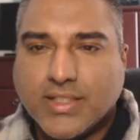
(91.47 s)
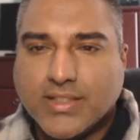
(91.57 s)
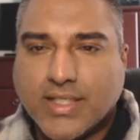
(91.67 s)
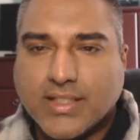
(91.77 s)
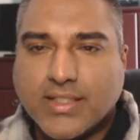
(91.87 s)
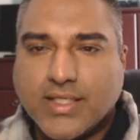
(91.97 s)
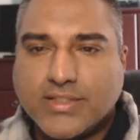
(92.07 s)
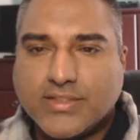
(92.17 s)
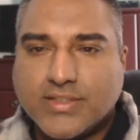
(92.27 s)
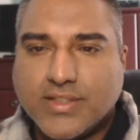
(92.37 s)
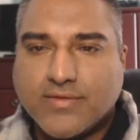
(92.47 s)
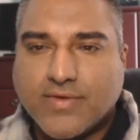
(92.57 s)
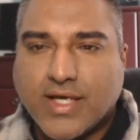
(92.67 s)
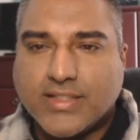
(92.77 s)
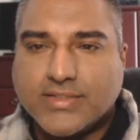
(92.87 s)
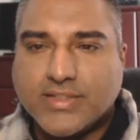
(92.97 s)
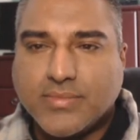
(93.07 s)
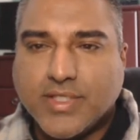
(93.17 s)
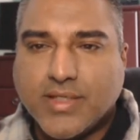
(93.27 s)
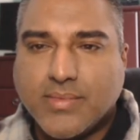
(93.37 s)
Delegation of
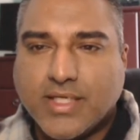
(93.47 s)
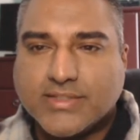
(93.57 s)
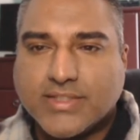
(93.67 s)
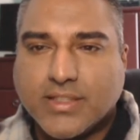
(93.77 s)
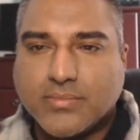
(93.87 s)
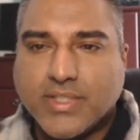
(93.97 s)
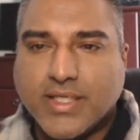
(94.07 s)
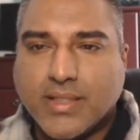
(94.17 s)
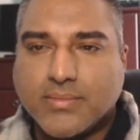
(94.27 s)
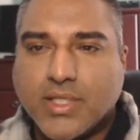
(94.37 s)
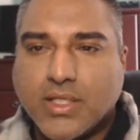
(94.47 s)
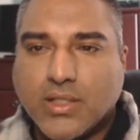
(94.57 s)
ICBM SLBM